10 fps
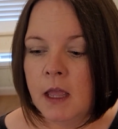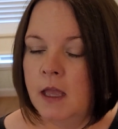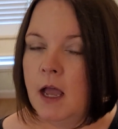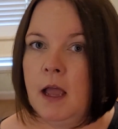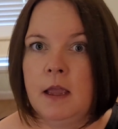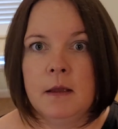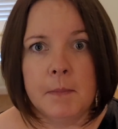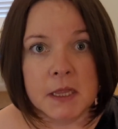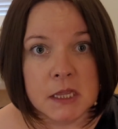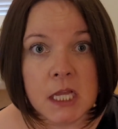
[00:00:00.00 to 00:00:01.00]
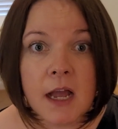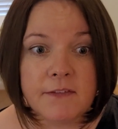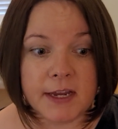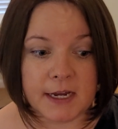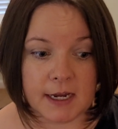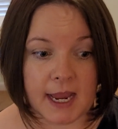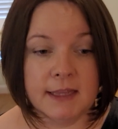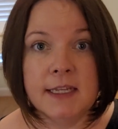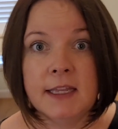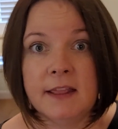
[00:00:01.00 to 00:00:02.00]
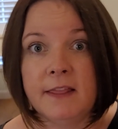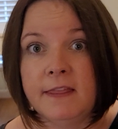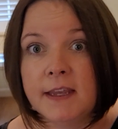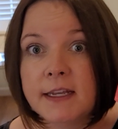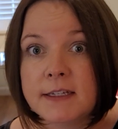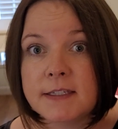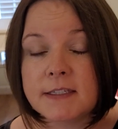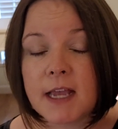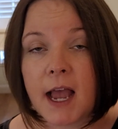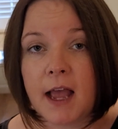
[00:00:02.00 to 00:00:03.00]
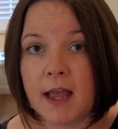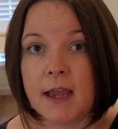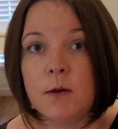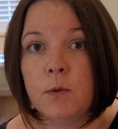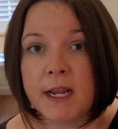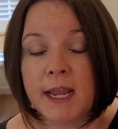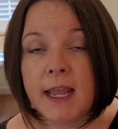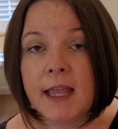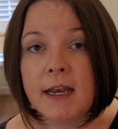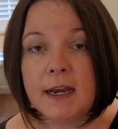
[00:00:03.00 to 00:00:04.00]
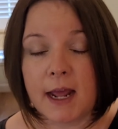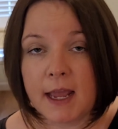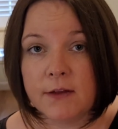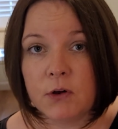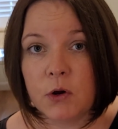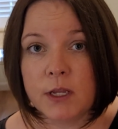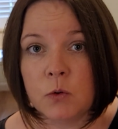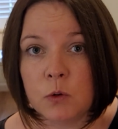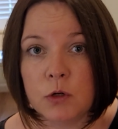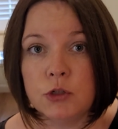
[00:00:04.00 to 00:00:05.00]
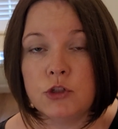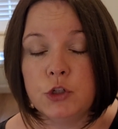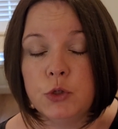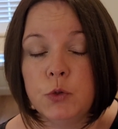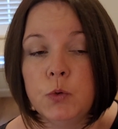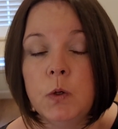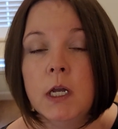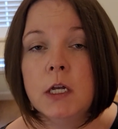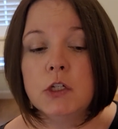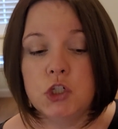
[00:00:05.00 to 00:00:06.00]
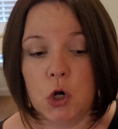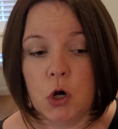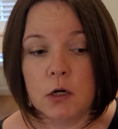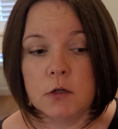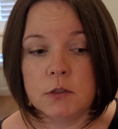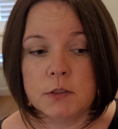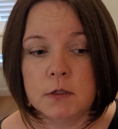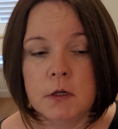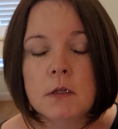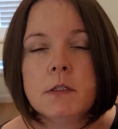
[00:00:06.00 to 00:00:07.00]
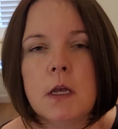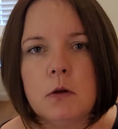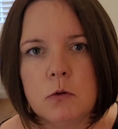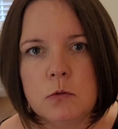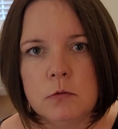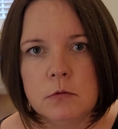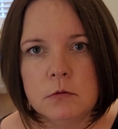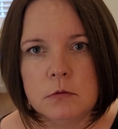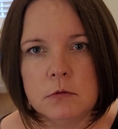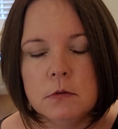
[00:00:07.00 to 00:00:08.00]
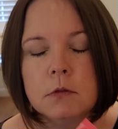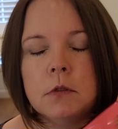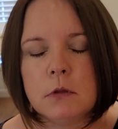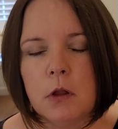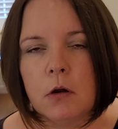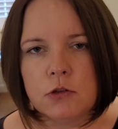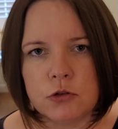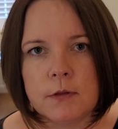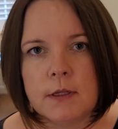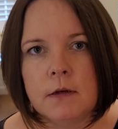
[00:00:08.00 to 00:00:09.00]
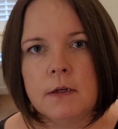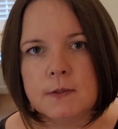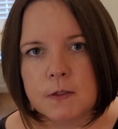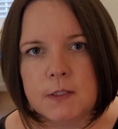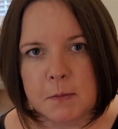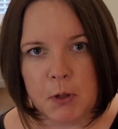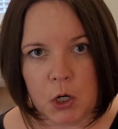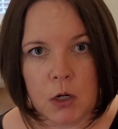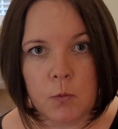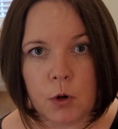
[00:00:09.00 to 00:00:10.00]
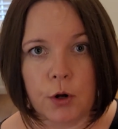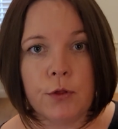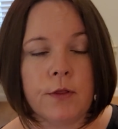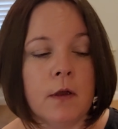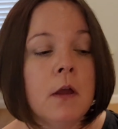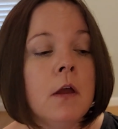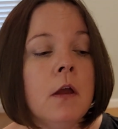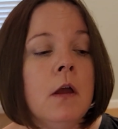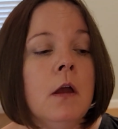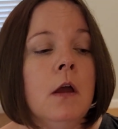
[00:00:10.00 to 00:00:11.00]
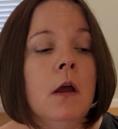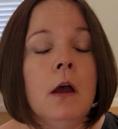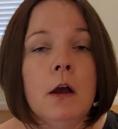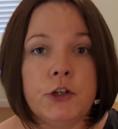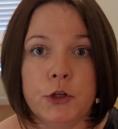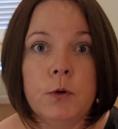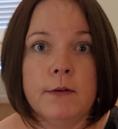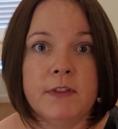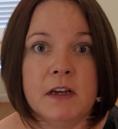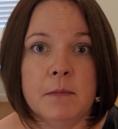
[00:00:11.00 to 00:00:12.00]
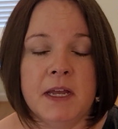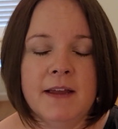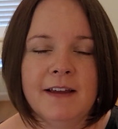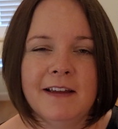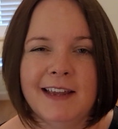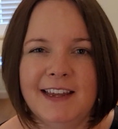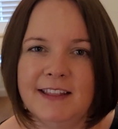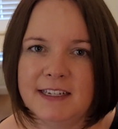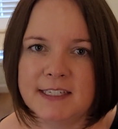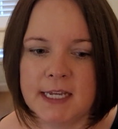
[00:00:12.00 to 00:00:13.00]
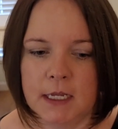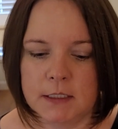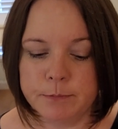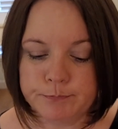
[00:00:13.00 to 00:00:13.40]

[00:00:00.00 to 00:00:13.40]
I am loving. And then this, I went ahead and I have already ordered 2 jars, so a little larger than a Scentsy bar worth, 2 of them in this scent.